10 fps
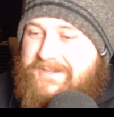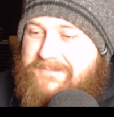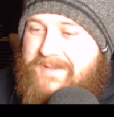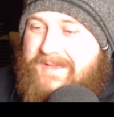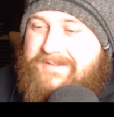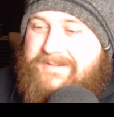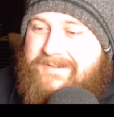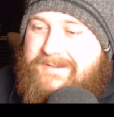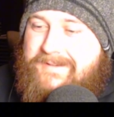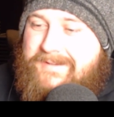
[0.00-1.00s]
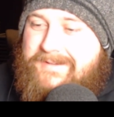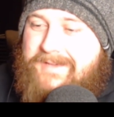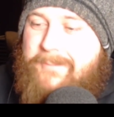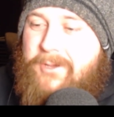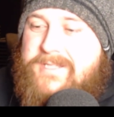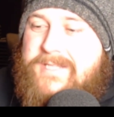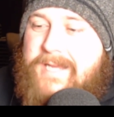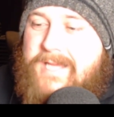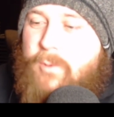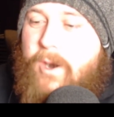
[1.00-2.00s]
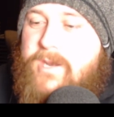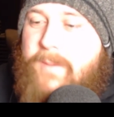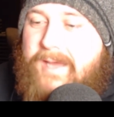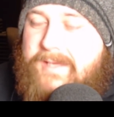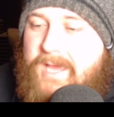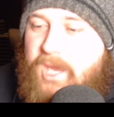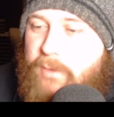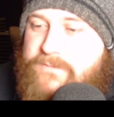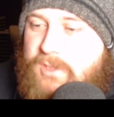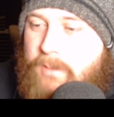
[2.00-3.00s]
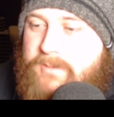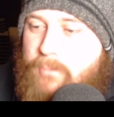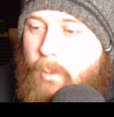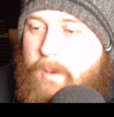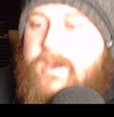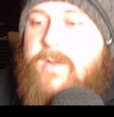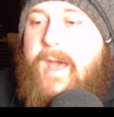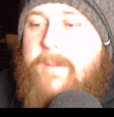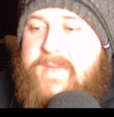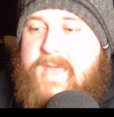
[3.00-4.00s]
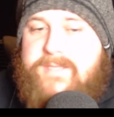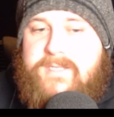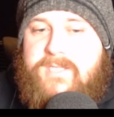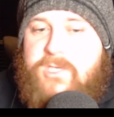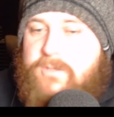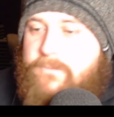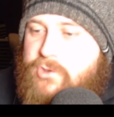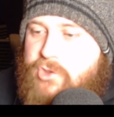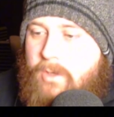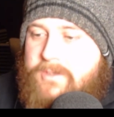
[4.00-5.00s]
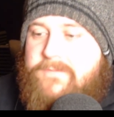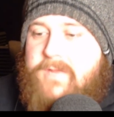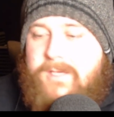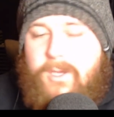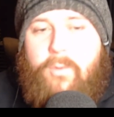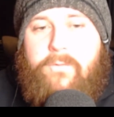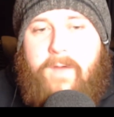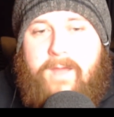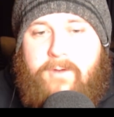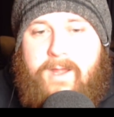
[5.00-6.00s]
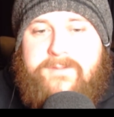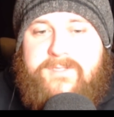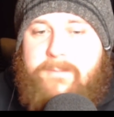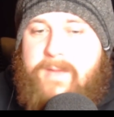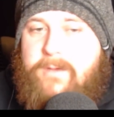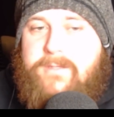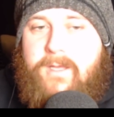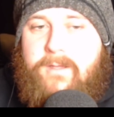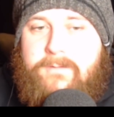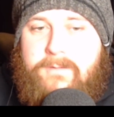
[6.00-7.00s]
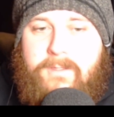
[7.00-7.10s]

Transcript: mad. I'm honestly less worried about a KO of Tom and more worried about a BS decision for Jon if they go all 5 rounds somehow. Yeah.